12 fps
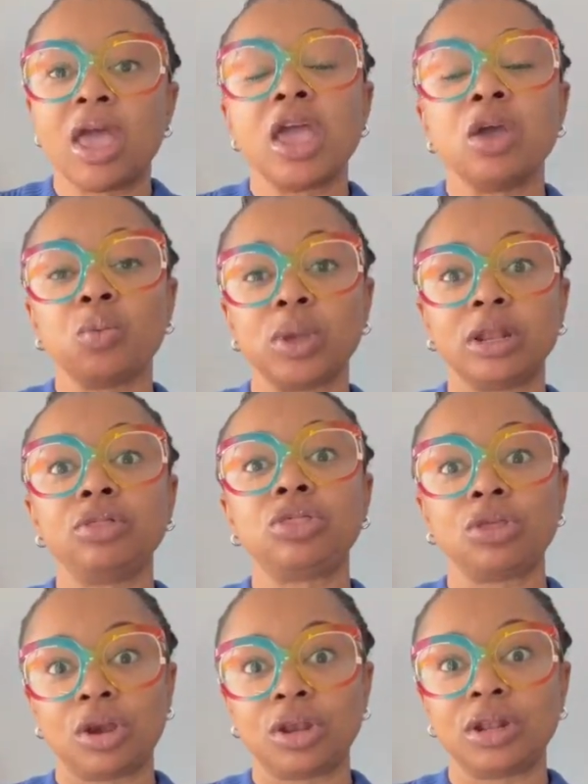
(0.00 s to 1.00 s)
and within
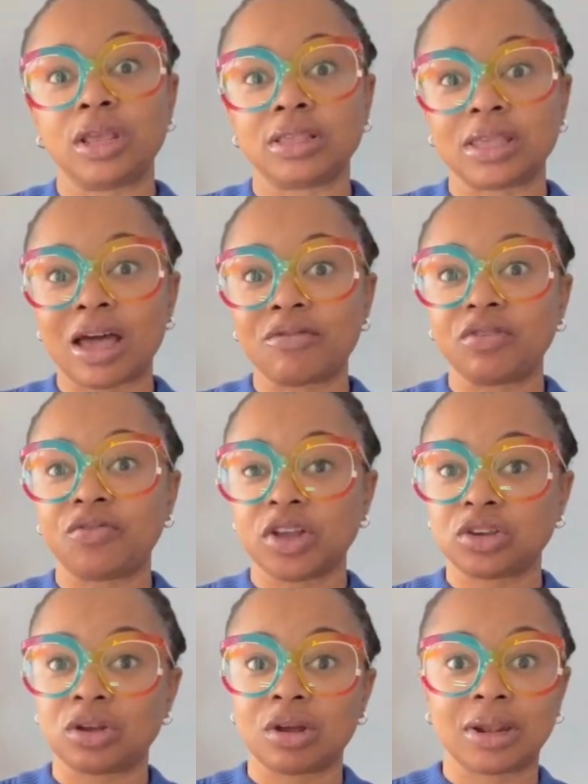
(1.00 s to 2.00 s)
30 days they have
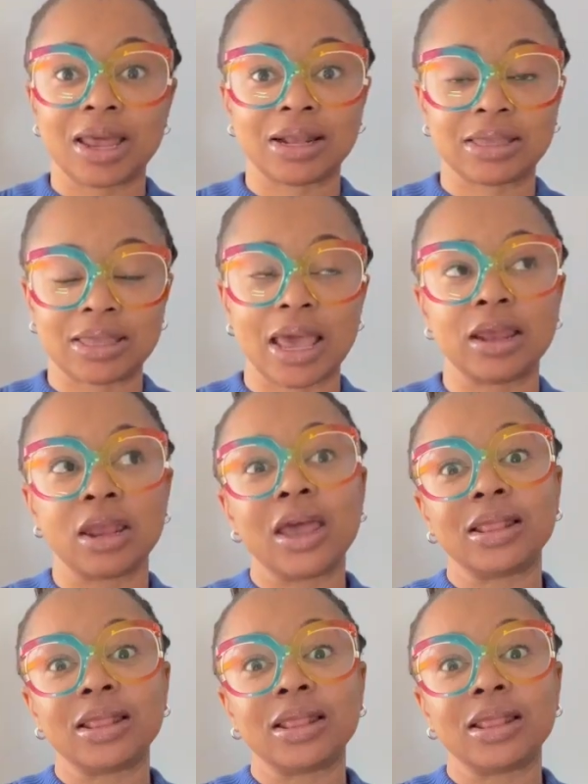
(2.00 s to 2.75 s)
infection on that side.